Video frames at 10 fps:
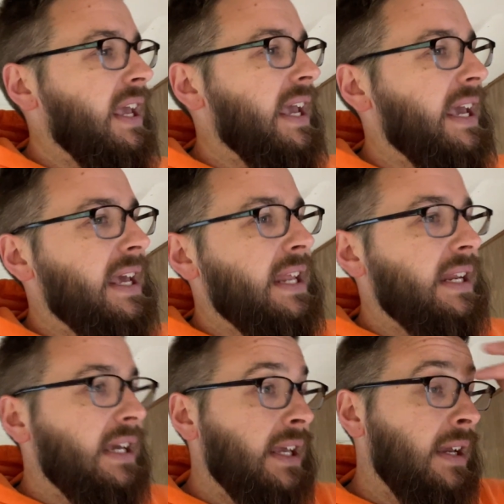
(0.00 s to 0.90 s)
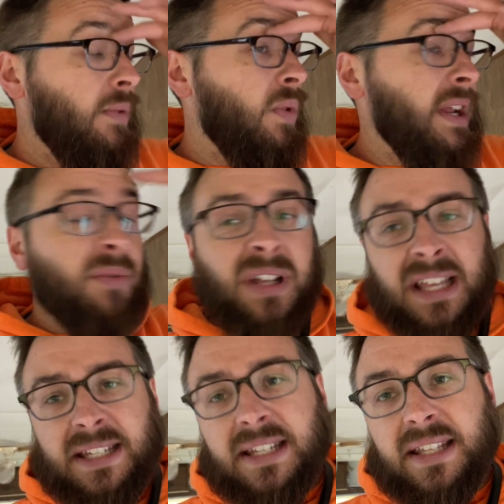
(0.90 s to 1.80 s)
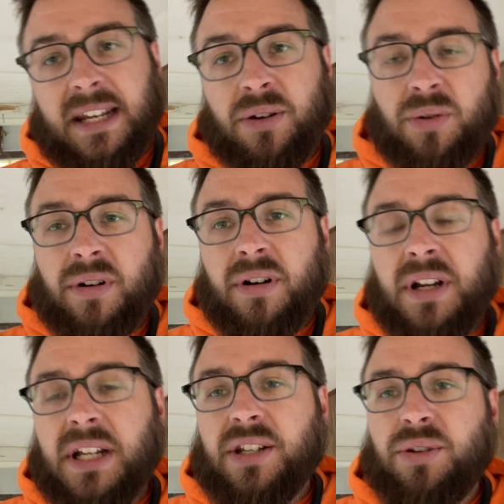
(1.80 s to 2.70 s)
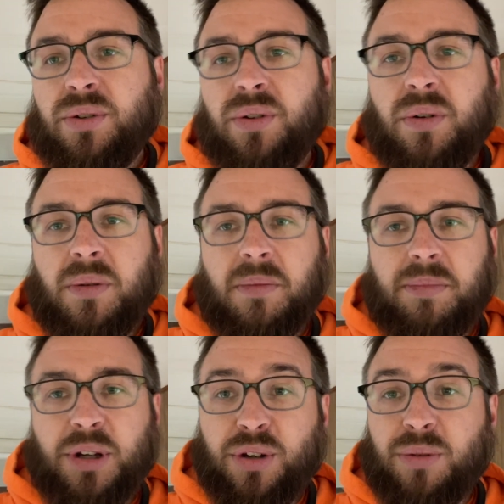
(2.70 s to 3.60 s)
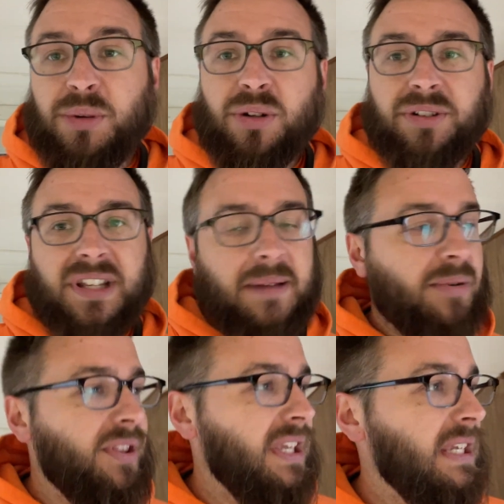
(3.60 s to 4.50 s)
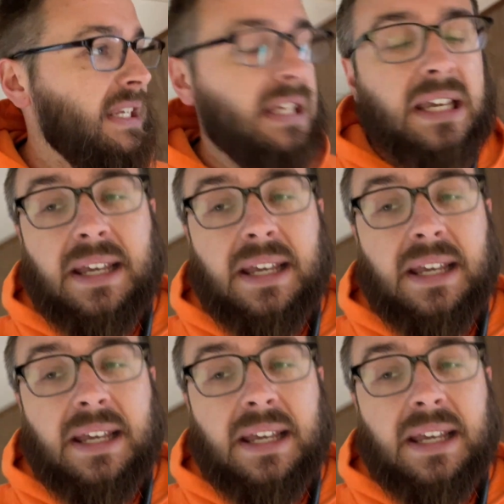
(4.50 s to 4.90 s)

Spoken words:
and what I realized is that in order to put new butyl tape on these,